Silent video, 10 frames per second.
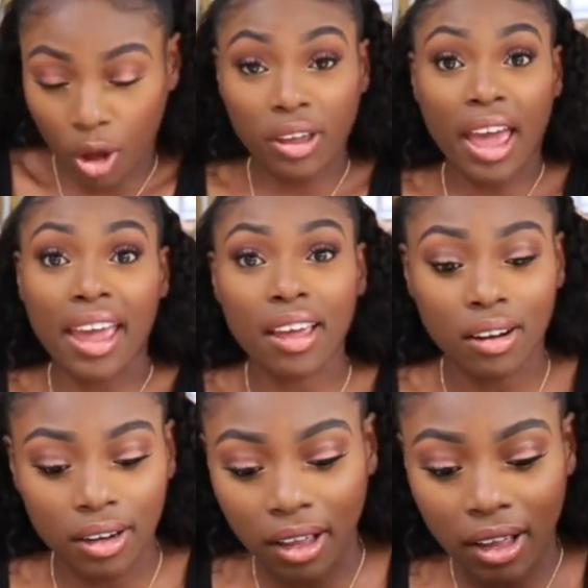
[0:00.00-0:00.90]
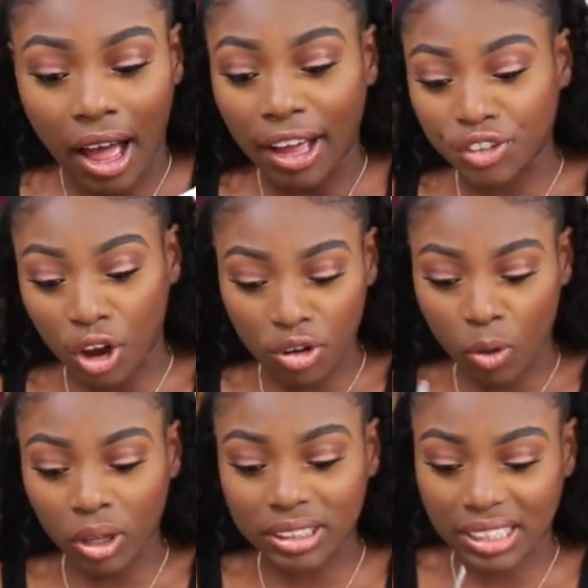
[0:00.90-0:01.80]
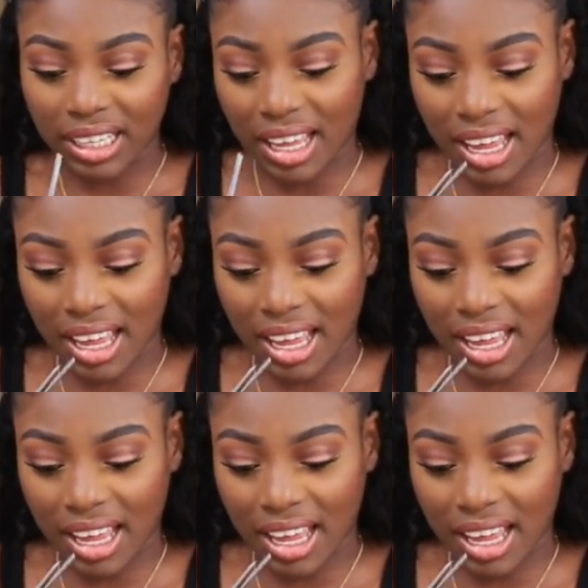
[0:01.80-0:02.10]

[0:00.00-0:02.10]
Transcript: Okay. I don't know what's in